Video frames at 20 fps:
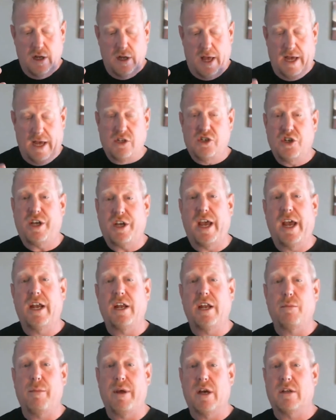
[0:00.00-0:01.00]

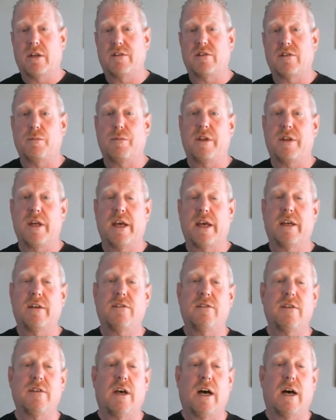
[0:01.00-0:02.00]
educating me on some things.
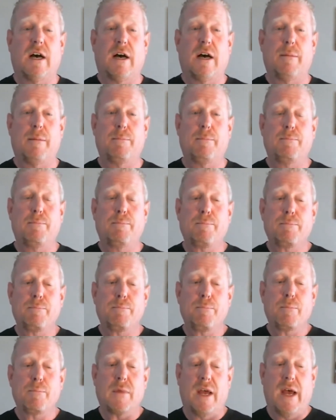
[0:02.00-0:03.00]
Um,
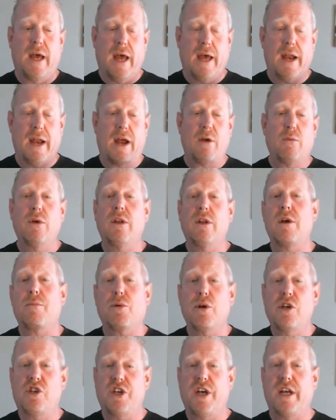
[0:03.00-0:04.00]
and, and I really
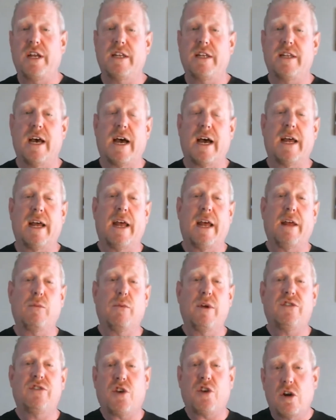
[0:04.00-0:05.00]
appreciated that. And
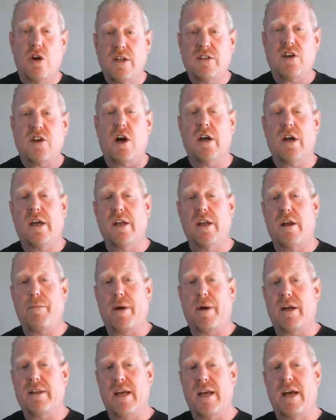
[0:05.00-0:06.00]
we started talking
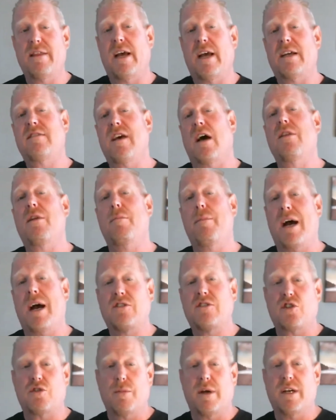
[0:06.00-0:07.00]
about that, and that's how the
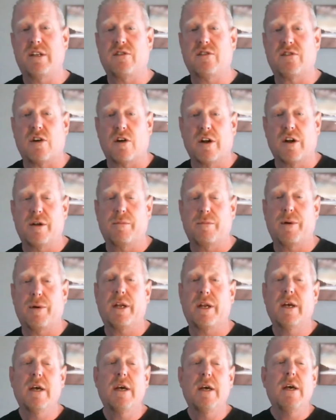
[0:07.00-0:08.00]
mastermind started. But
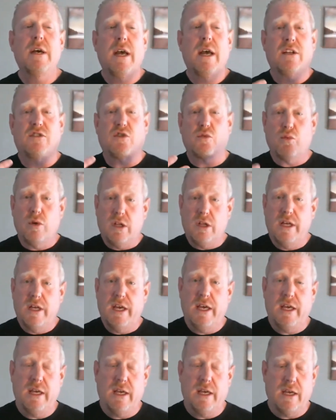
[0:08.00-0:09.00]
it's
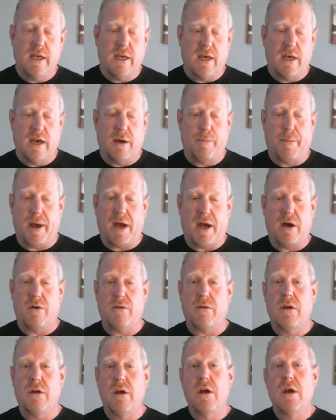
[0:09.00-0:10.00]
really
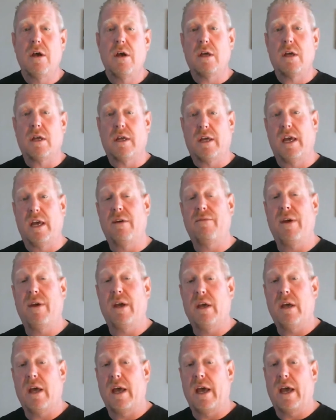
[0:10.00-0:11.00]
about
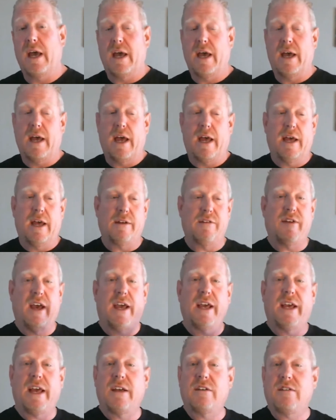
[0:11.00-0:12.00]
giving and, and
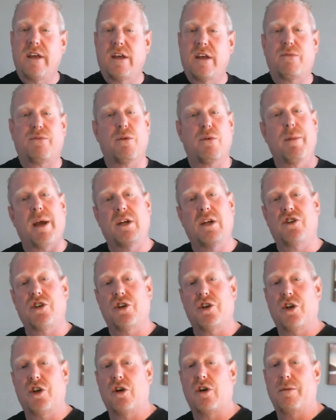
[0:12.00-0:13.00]
taking
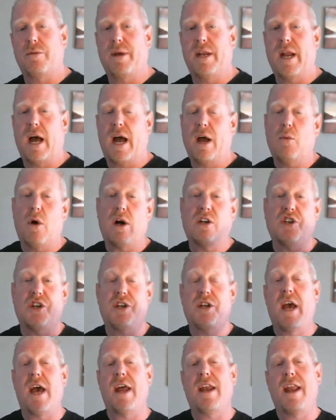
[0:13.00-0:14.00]
information. You know what I mean? I watch
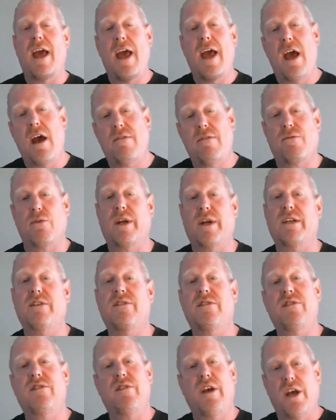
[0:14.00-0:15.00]
Annette every
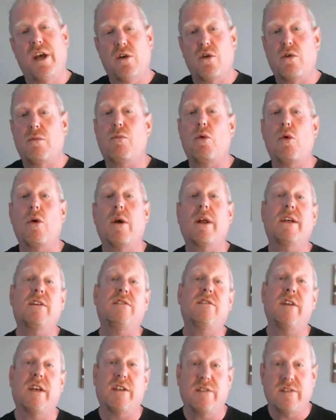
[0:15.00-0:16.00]
single morning,
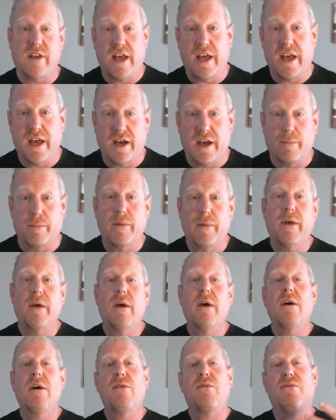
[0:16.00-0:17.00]
6 a.m
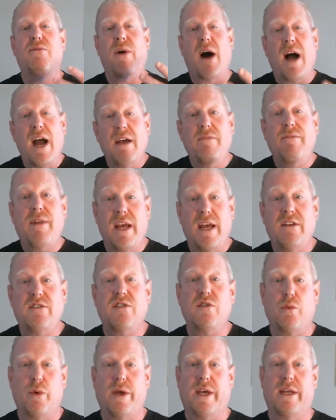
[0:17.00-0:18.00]
five days
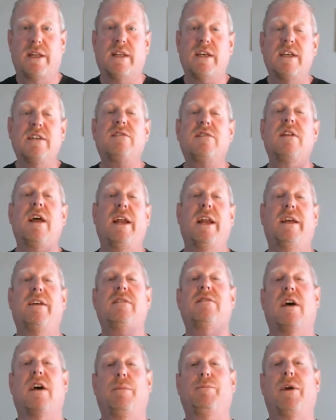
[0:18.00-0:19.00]
a week. This lady
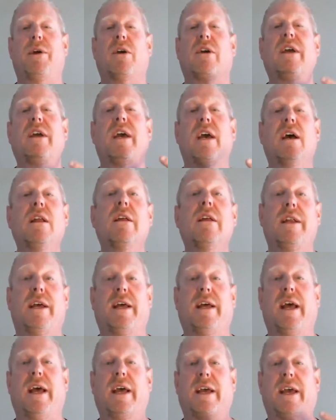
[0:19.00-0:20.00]
is up there killing
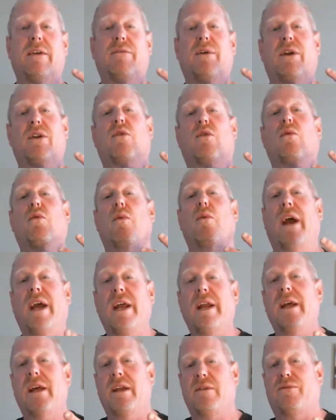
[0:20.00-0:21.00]
it and giving great
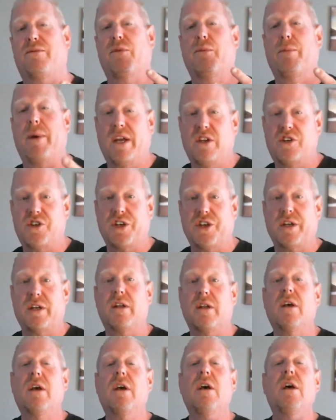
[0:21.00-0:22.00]
information